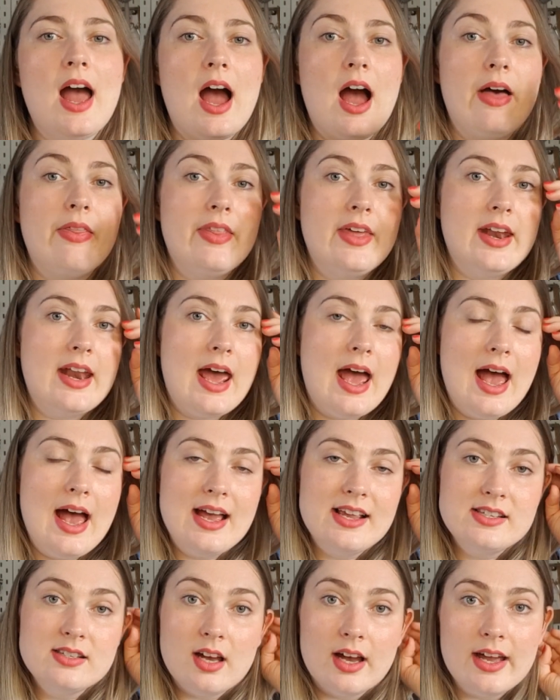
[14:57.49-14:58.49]
And then
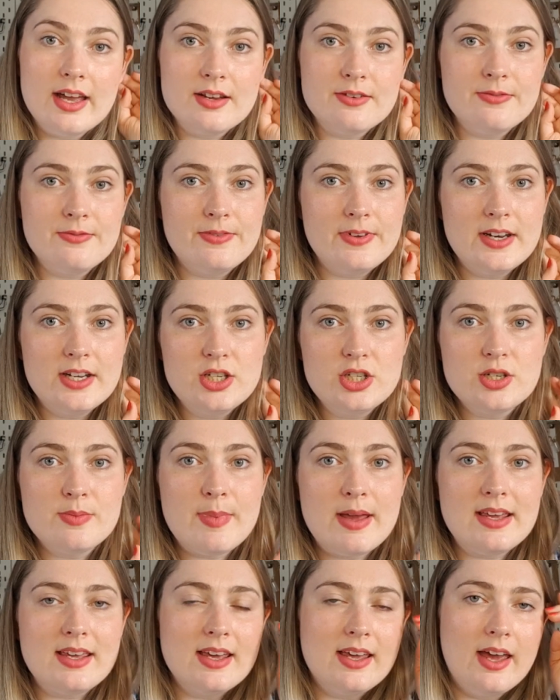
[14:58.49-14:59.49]
as I had finished
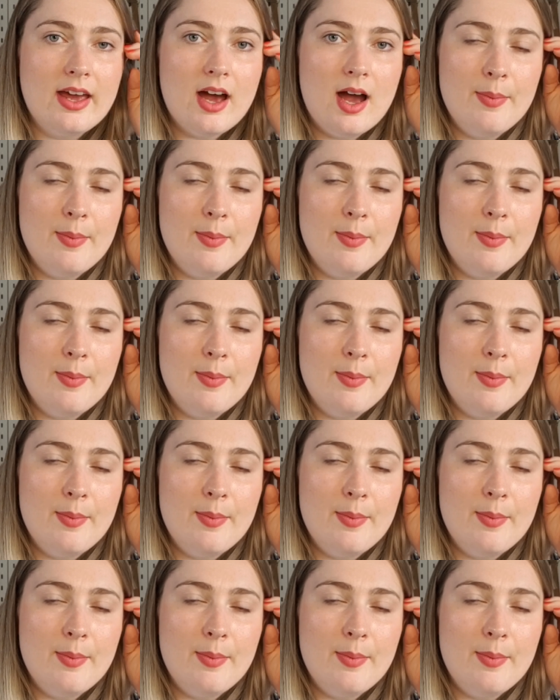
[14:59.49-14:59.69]
making it,